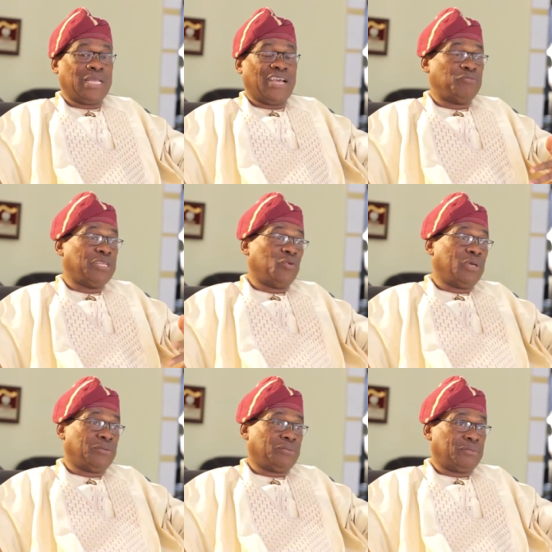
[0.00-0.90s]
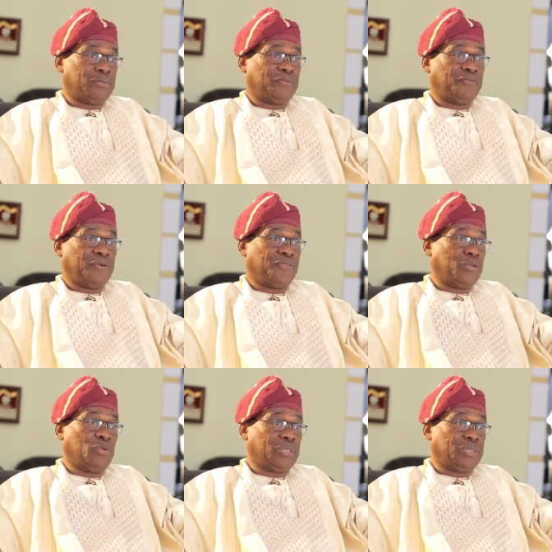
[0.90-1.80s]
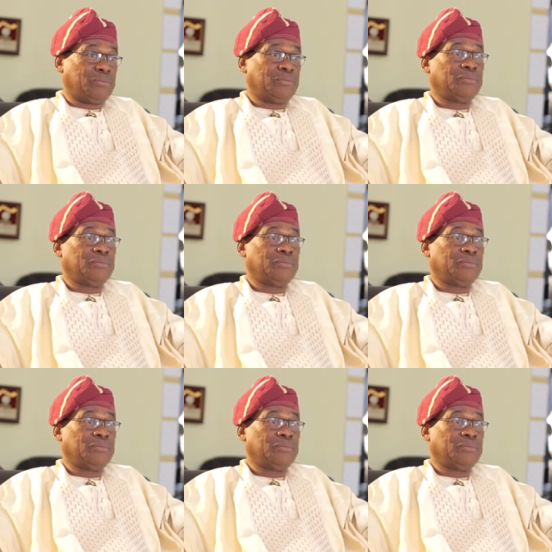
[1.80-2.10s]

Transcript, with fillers: I've been away for three weeks.